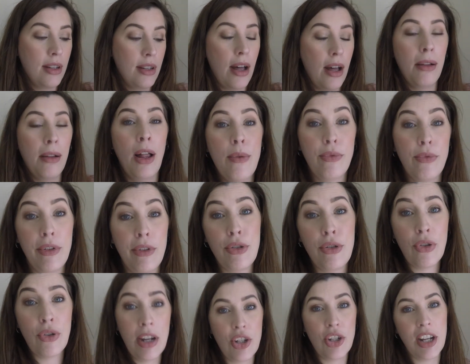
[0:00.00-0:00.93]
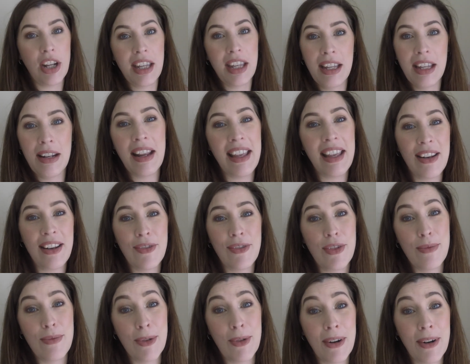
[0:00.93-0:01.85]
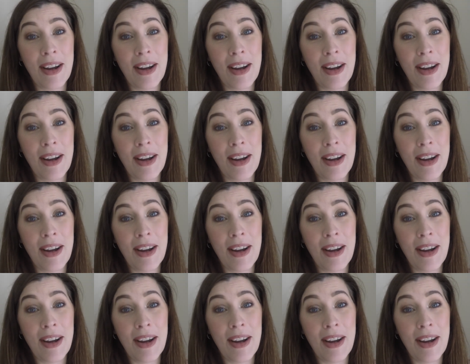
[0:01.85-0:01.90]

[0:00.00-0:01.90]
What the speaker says: I'll hopefully try and check in a few more